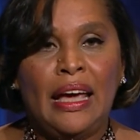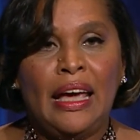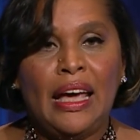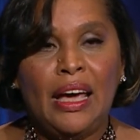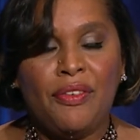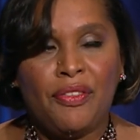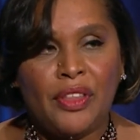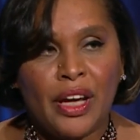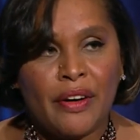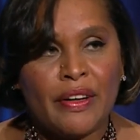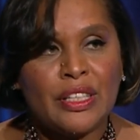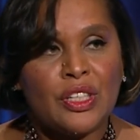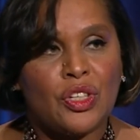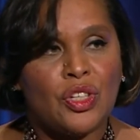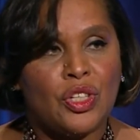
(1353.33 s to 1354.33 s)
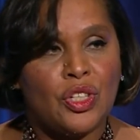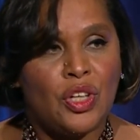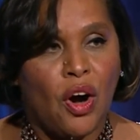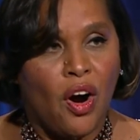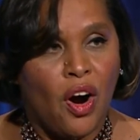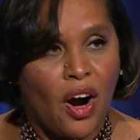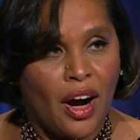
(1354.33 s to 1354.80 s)
if there is a
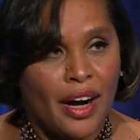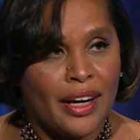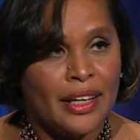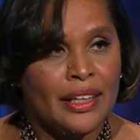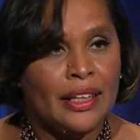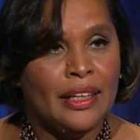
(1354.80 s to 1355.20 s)
star,